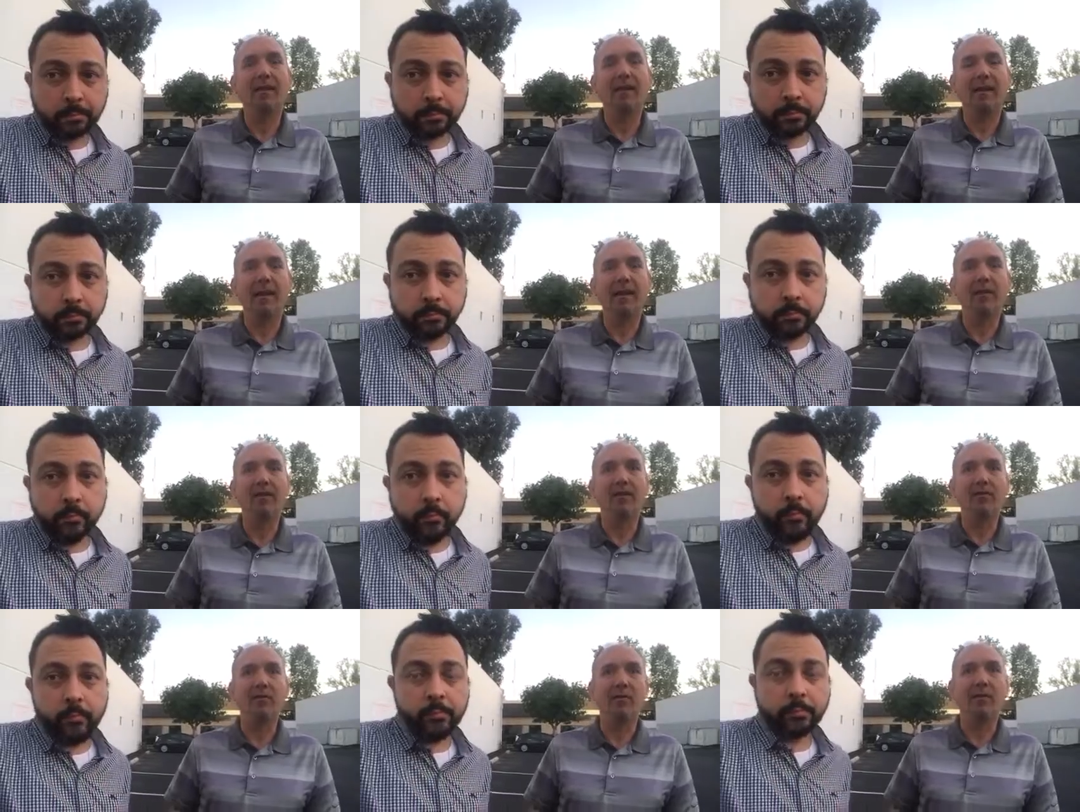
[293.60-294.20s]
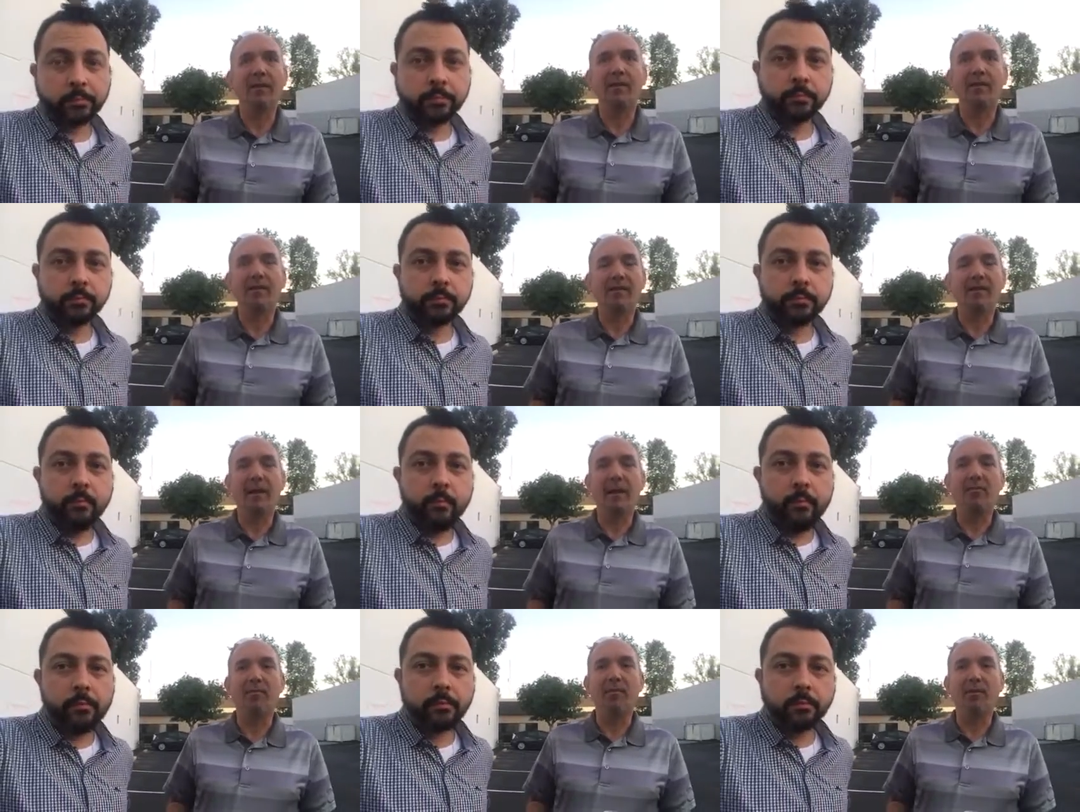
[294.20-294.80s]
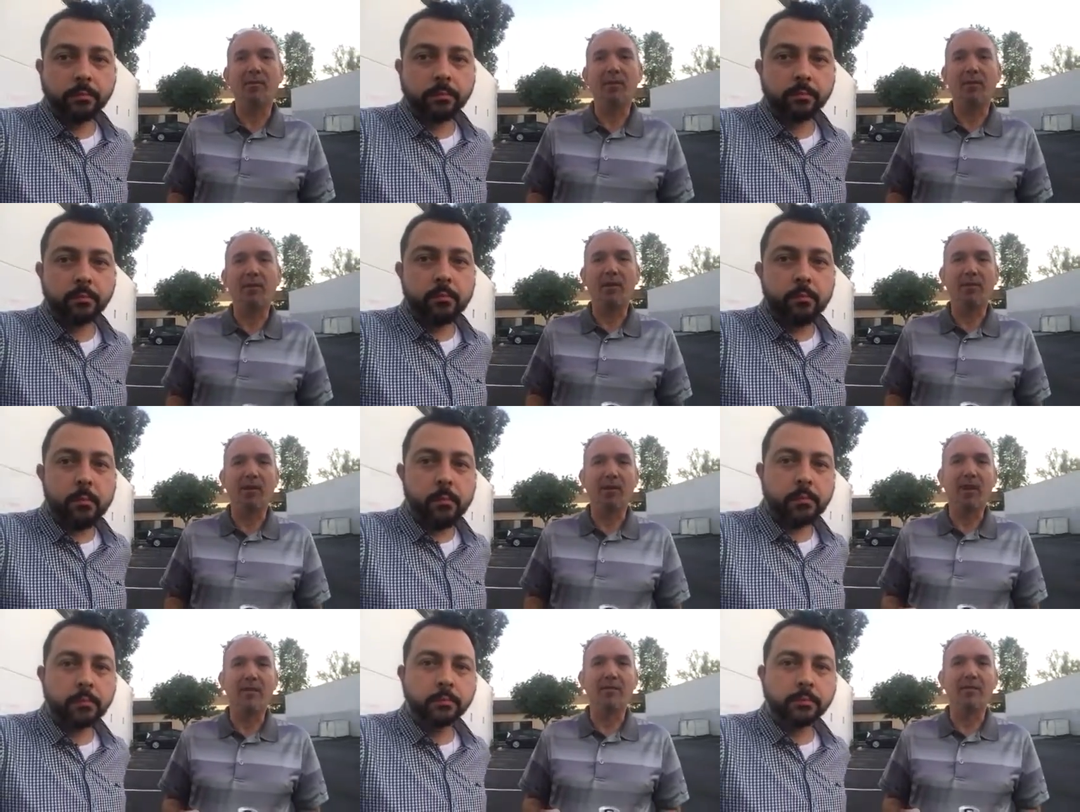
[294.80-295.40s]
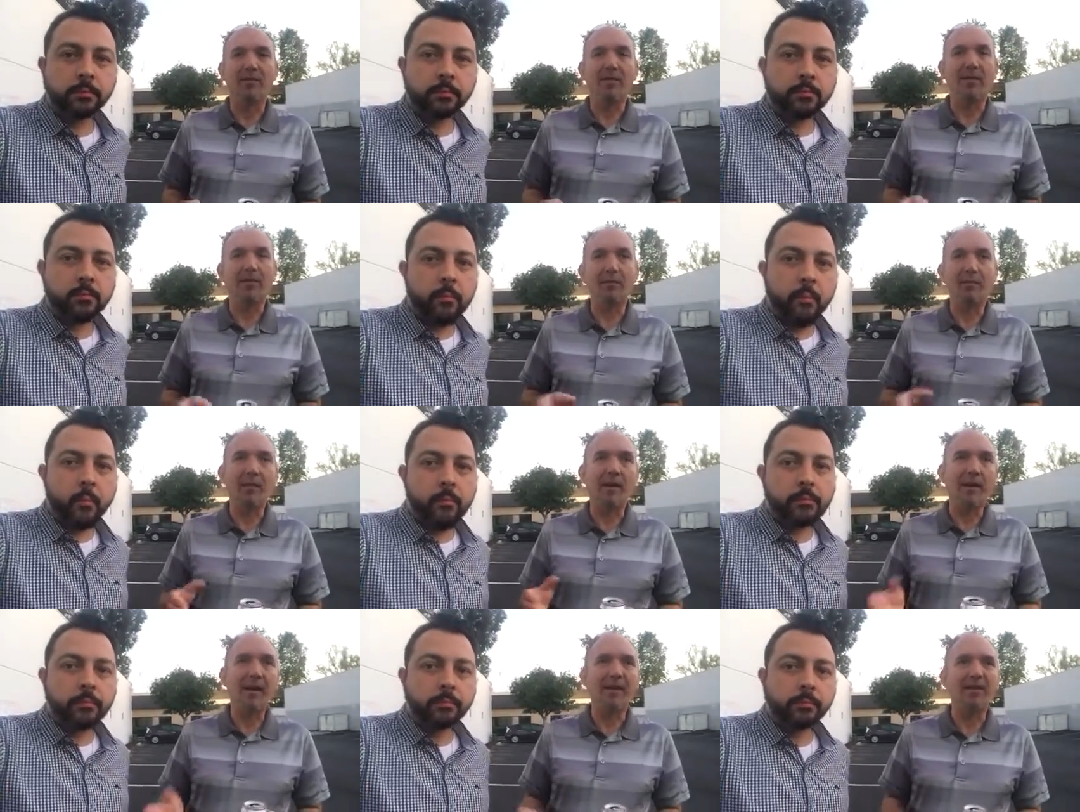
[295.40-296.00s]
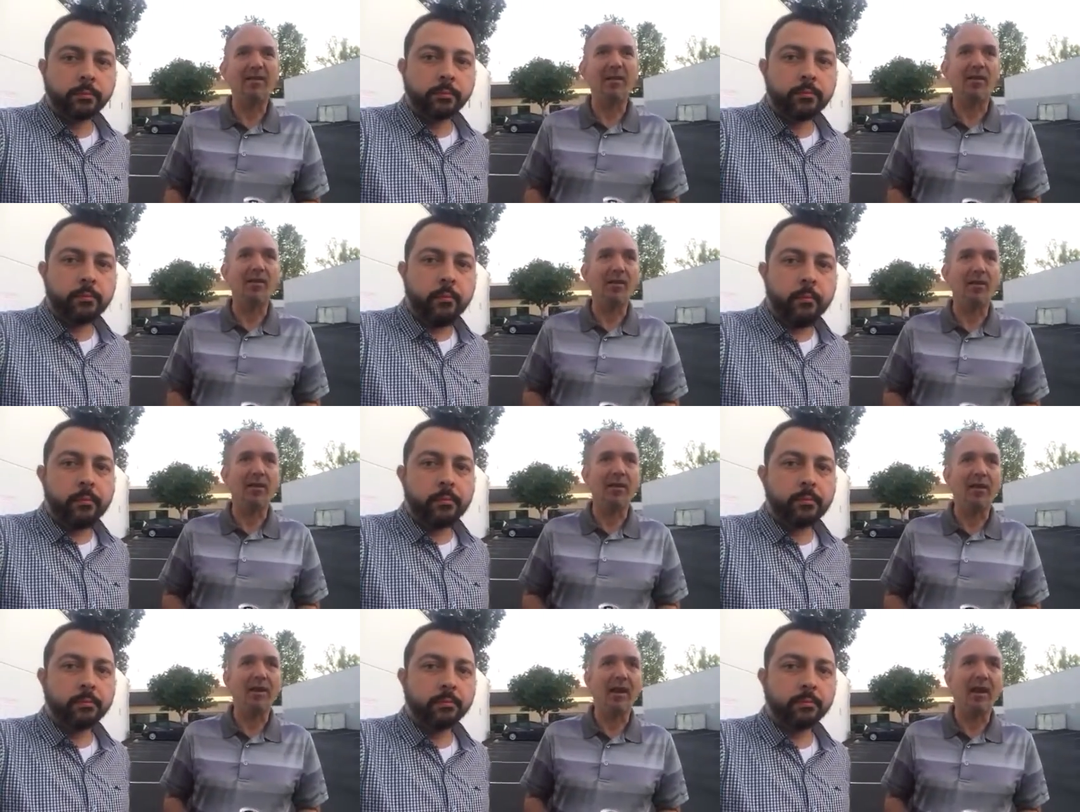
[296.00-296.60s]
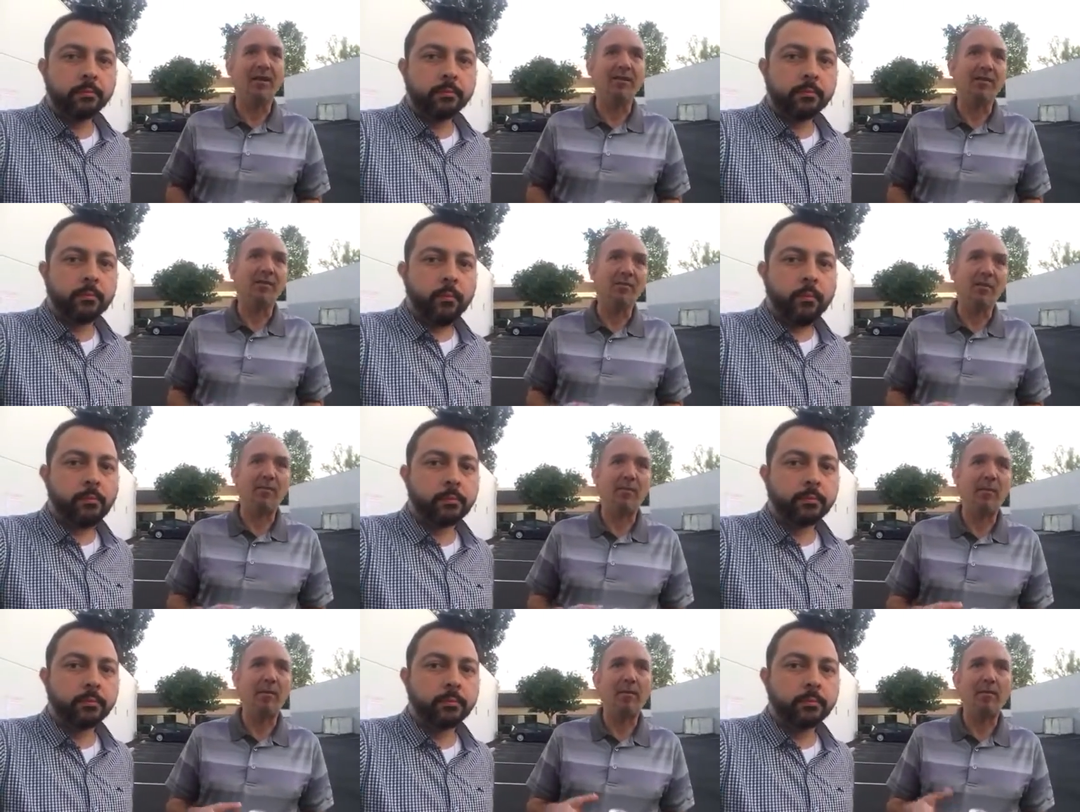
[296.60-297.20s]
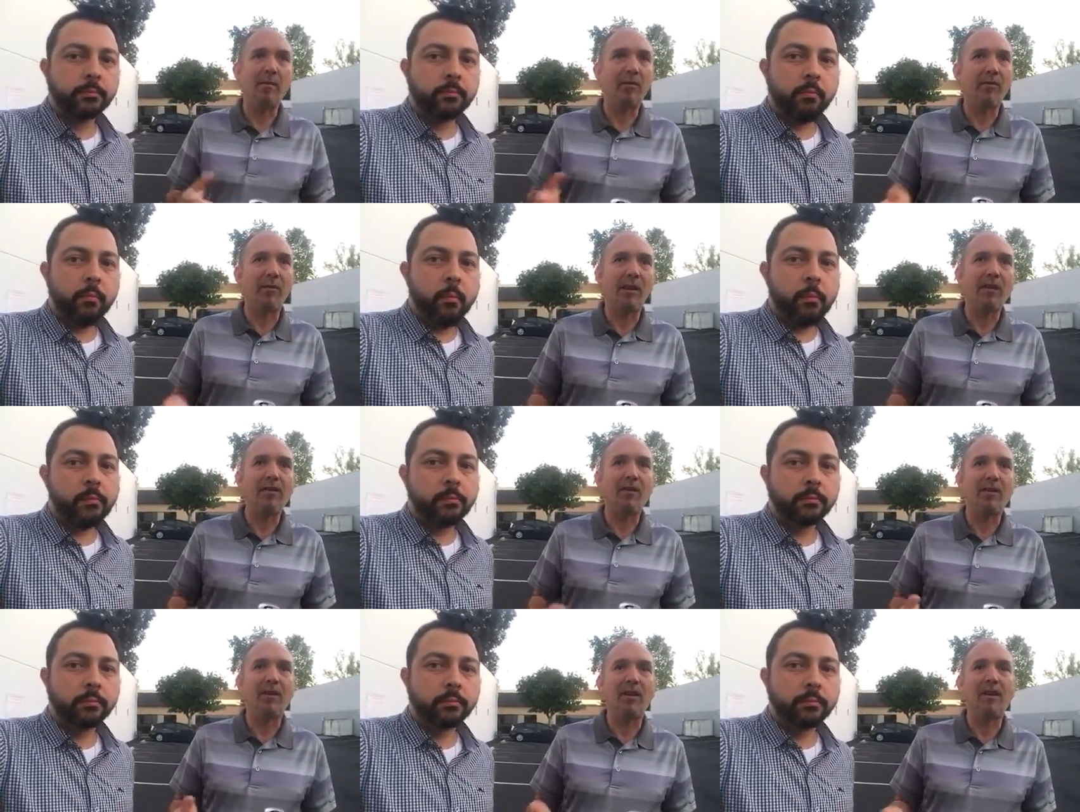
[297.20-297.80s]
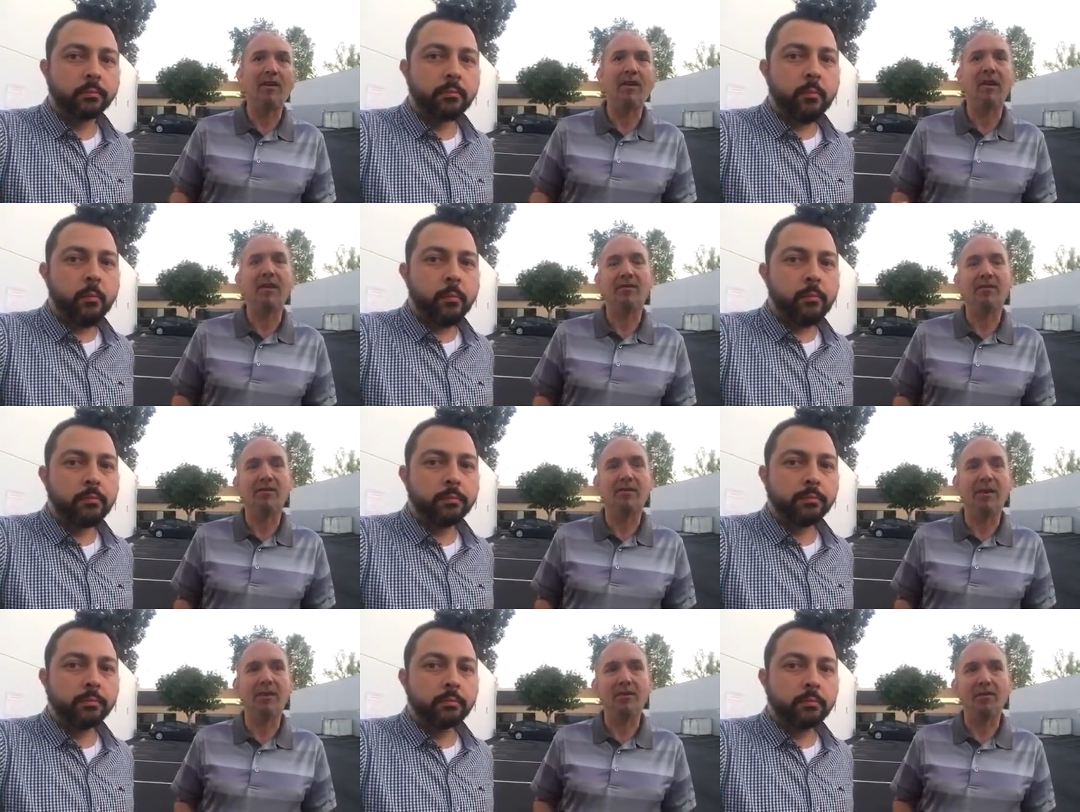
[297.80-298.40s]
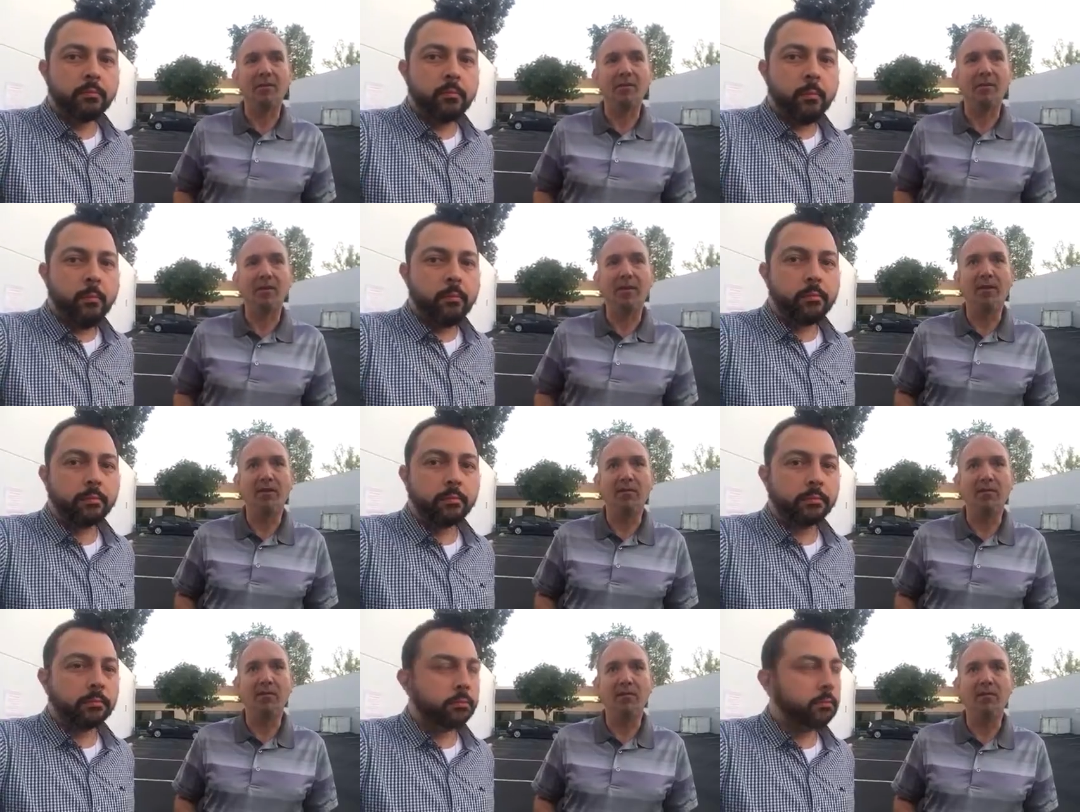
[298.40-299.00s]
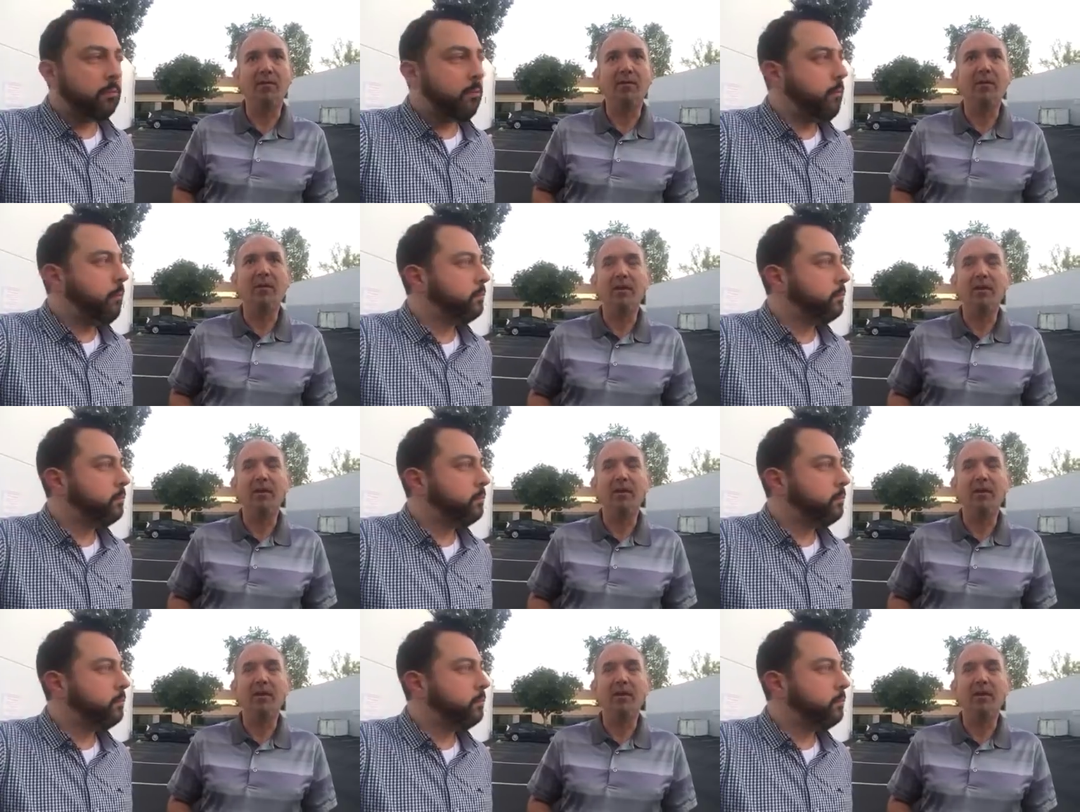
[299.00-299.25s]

Speaker 1: again, use the example, 30,000. It'd be less than 30,000, but maybe they'll give you 10,000 that's refundable.